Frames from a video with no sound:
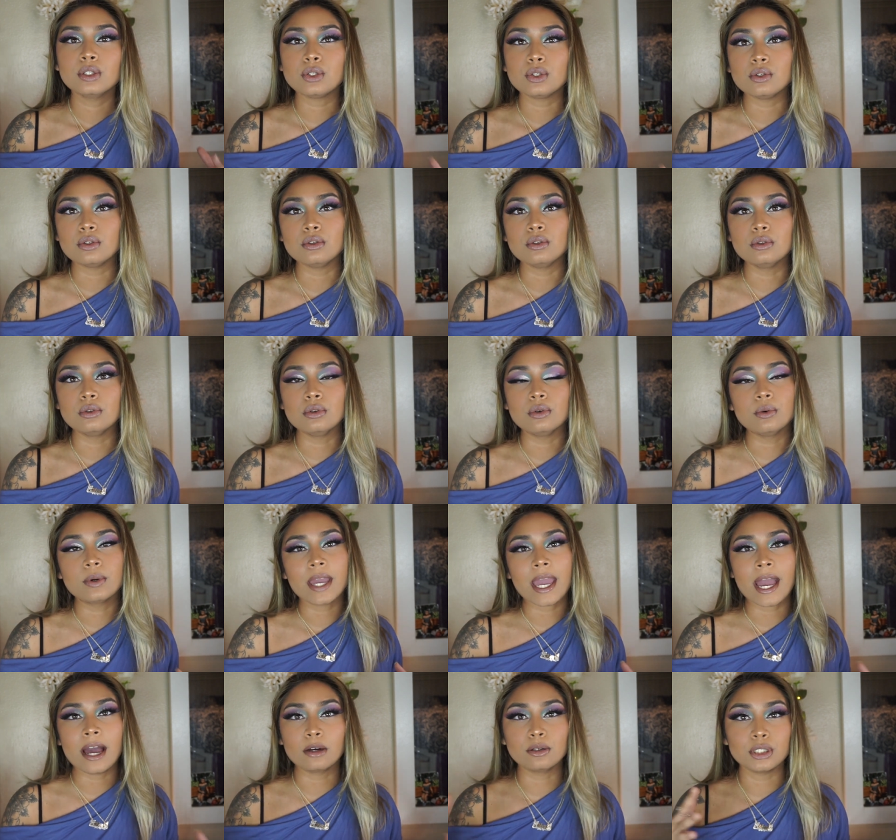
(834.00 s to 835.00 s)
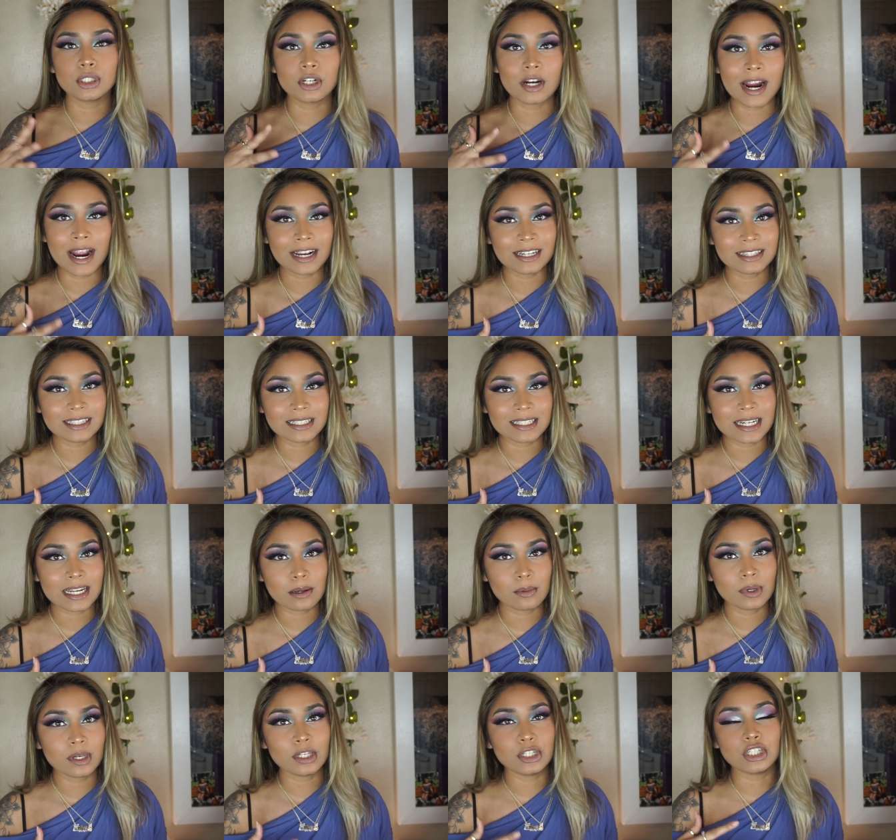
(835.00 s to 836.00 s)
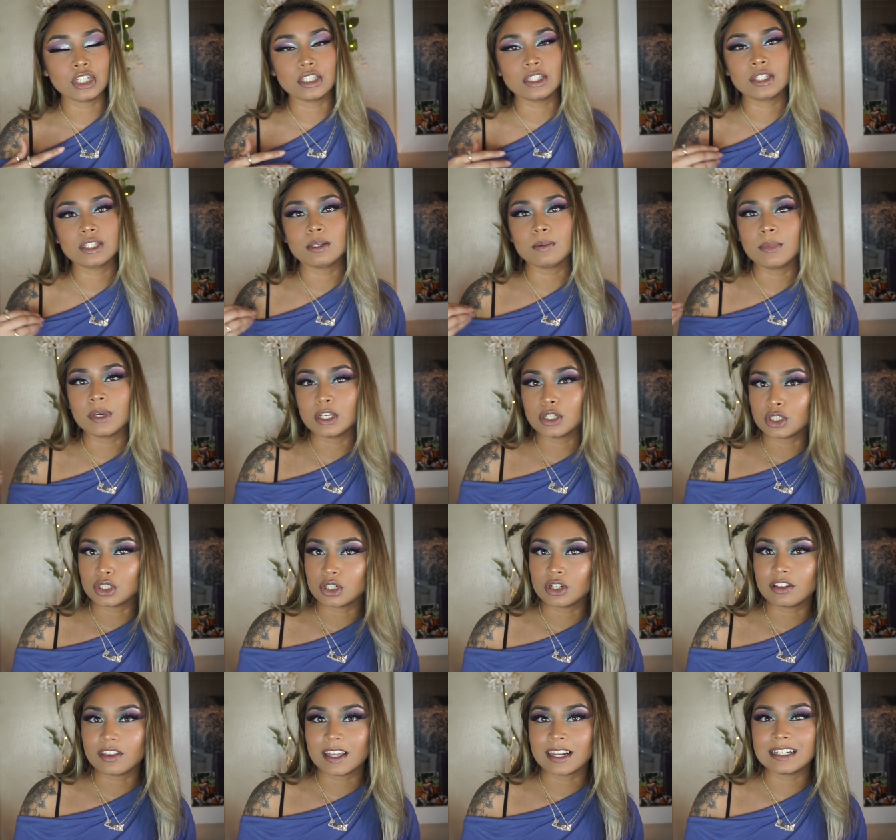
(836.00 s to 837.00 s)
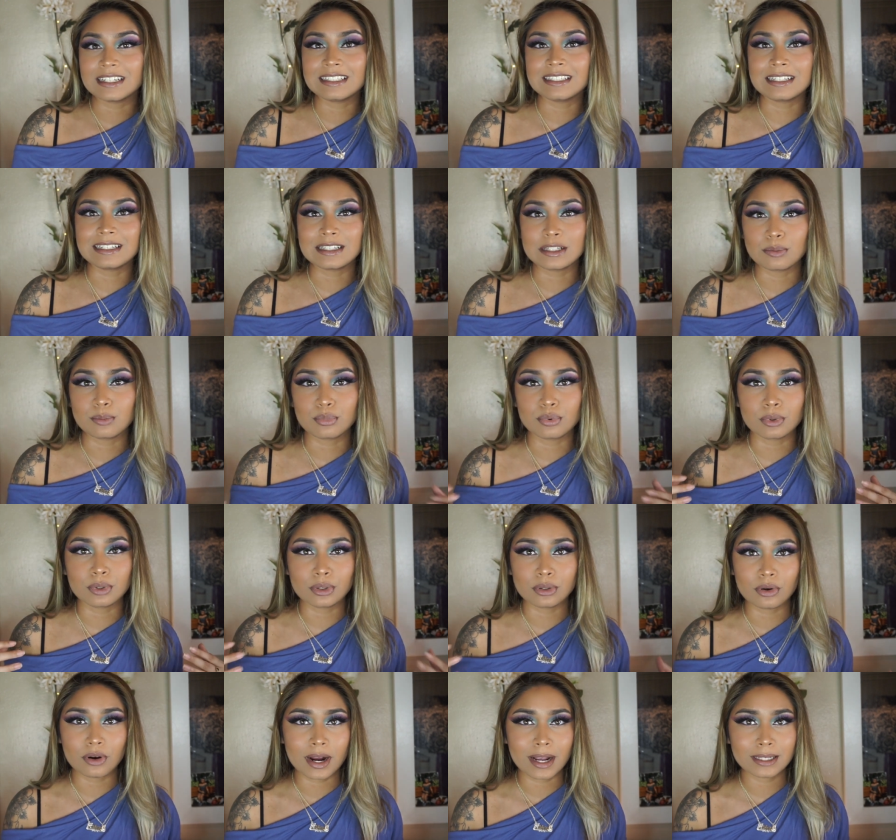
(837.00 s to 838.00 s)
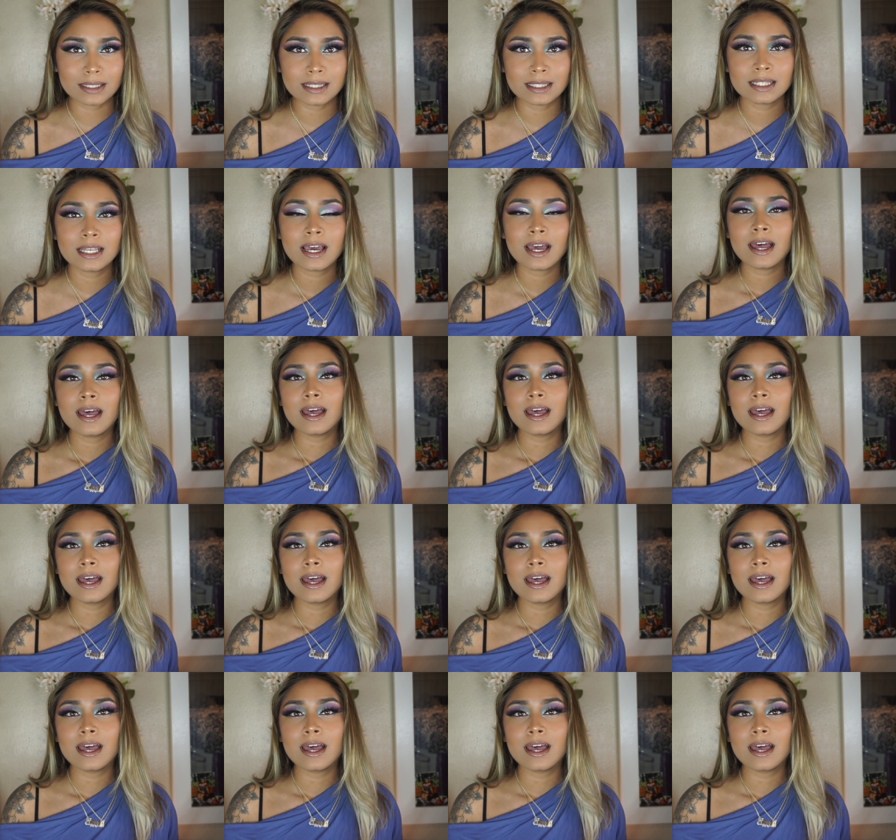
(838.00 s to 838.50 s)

to counteract the damage and to make sure that it doesn't progress